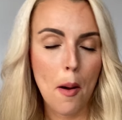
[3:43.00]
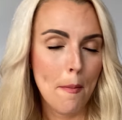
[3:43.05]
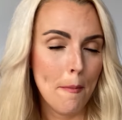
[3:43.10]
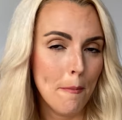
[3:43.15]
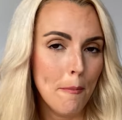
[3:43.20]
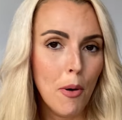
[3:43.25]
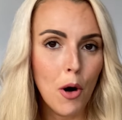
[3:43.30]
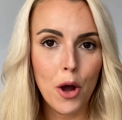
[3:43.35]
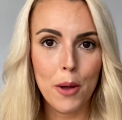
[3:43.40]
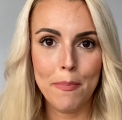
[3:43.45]

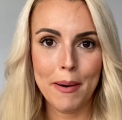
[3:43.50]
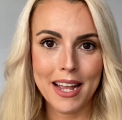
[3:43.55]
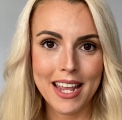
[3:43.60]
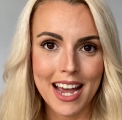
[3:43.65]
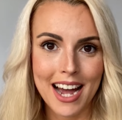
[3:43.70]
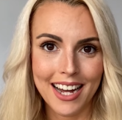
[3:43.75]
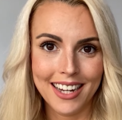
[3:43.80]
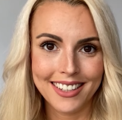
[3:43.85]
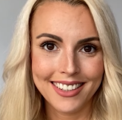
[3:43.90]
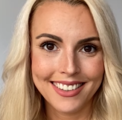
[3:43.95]
Voy para
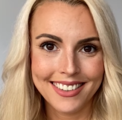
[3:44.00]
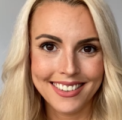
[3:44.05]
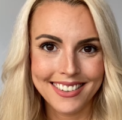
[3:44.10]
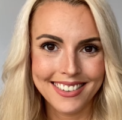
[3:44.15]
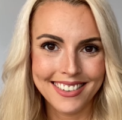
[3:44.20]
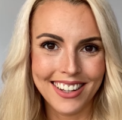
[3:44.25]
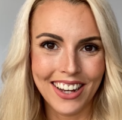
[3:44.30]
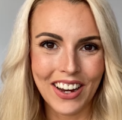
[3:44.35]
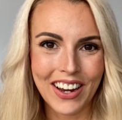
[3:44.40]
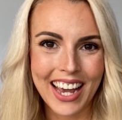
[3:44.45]
allá,
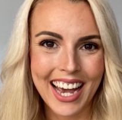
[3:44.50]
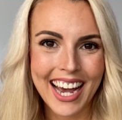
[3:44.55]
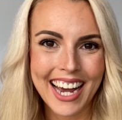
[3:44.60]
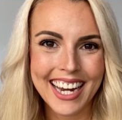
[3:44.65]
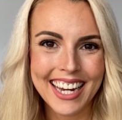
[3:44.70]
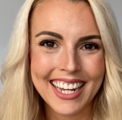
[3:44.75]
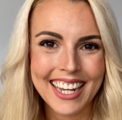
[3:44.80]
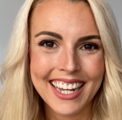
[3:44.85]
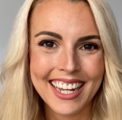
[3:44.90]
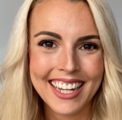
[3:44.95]

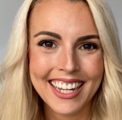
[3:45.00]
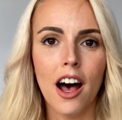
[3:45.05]
okay?